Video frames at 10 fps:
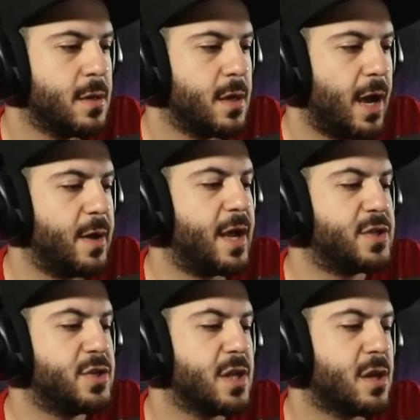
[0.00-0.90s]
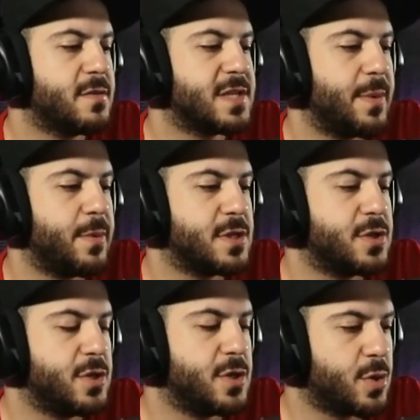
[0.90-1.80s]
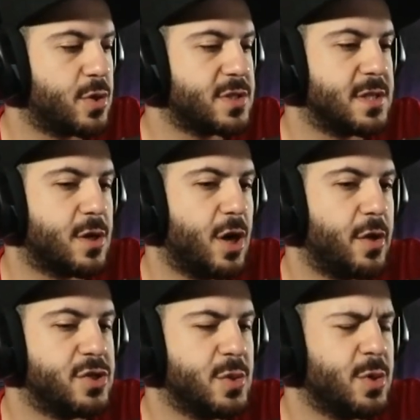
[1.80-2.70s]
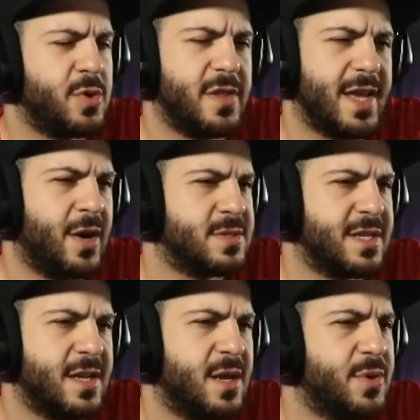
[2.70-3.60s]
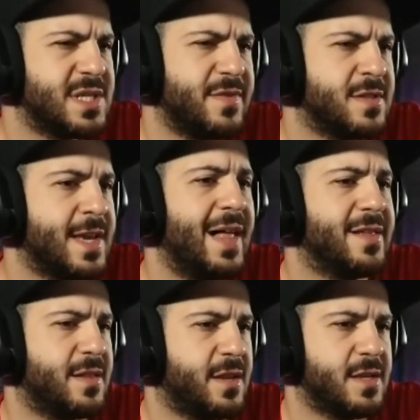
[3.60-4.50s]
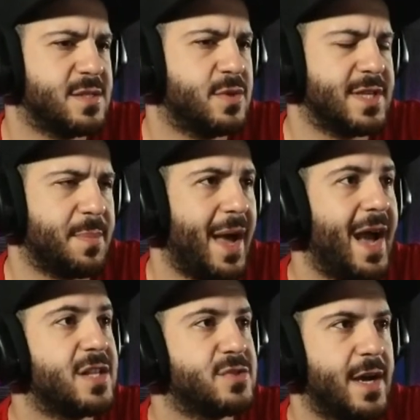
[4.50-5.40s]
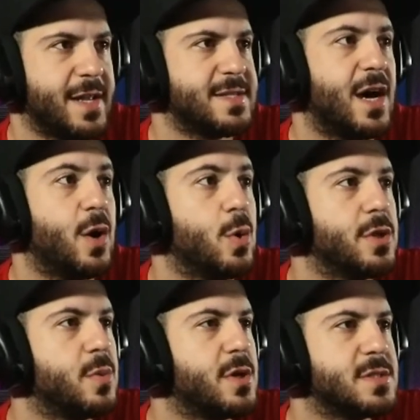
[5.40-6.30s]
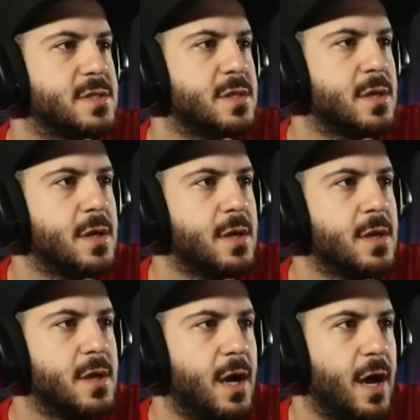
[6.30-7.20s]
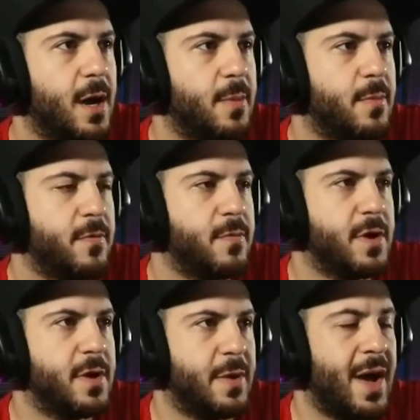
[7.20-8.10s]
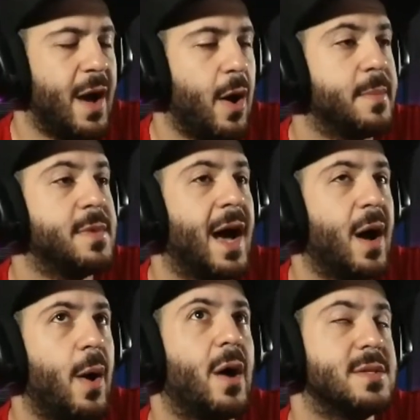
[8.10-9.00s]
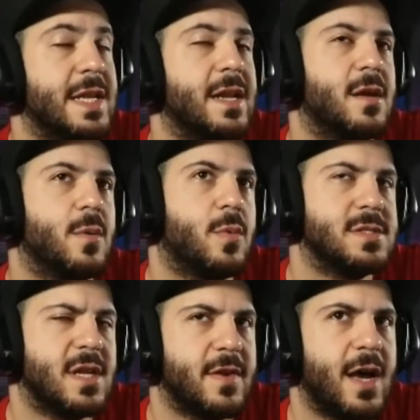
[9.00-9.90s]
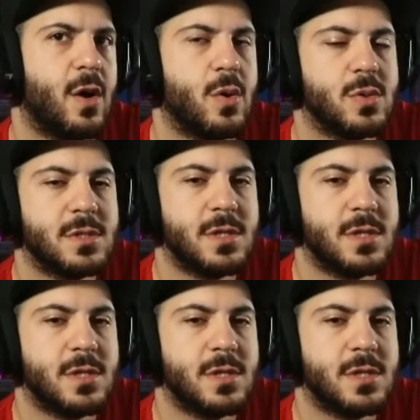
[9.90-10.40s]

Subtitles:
I took a lot of cybersecurity courses in college. They were really outdated. It wasn't even Kali Linux. It was like Backtrack. That's how old it was. How outdated it was, not even how old.